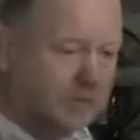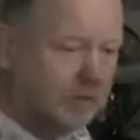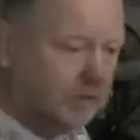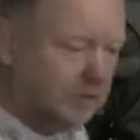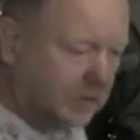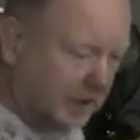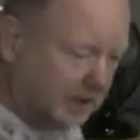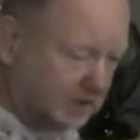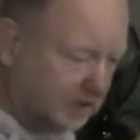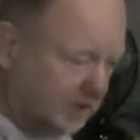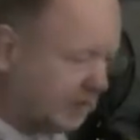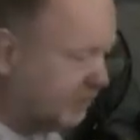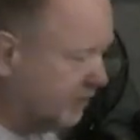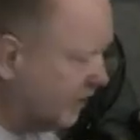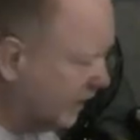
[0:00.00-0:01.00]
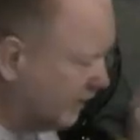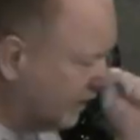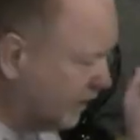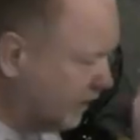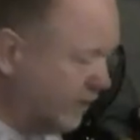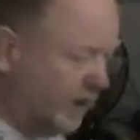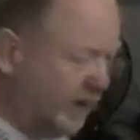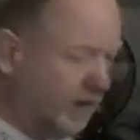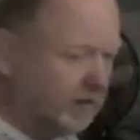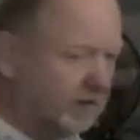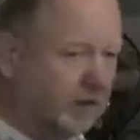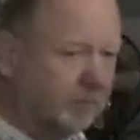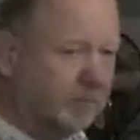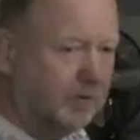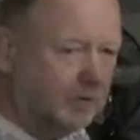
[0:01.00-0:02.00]
Use that diddle to get that other hand
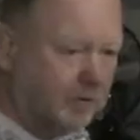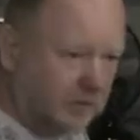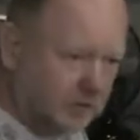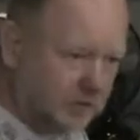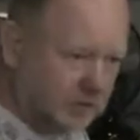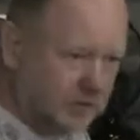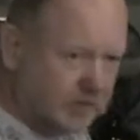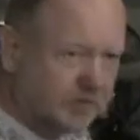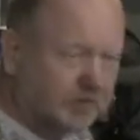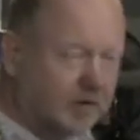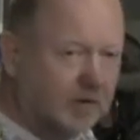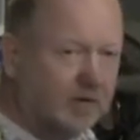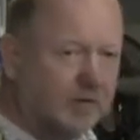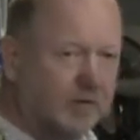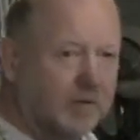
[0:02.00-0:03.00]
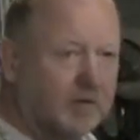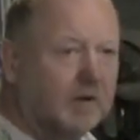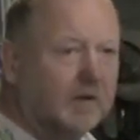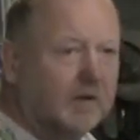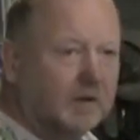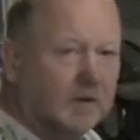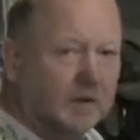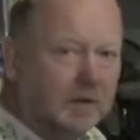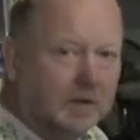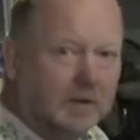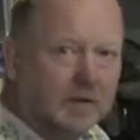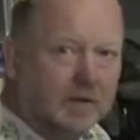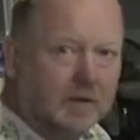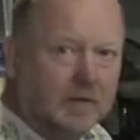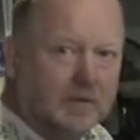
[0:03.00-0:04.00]
up and you can shift gear and
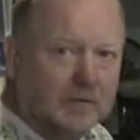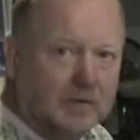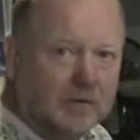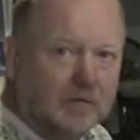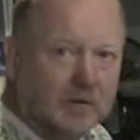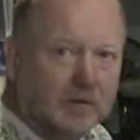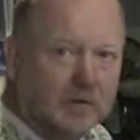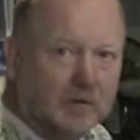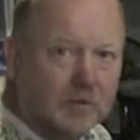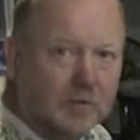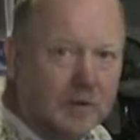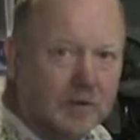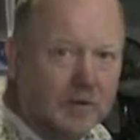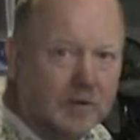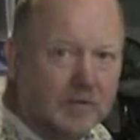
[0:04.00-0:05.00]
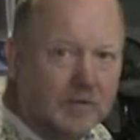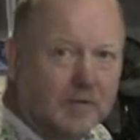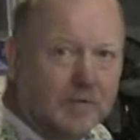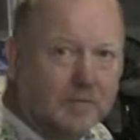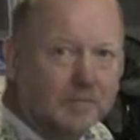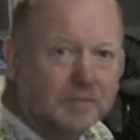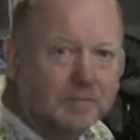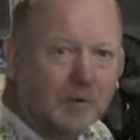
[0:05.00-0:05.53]
get to greater speeds.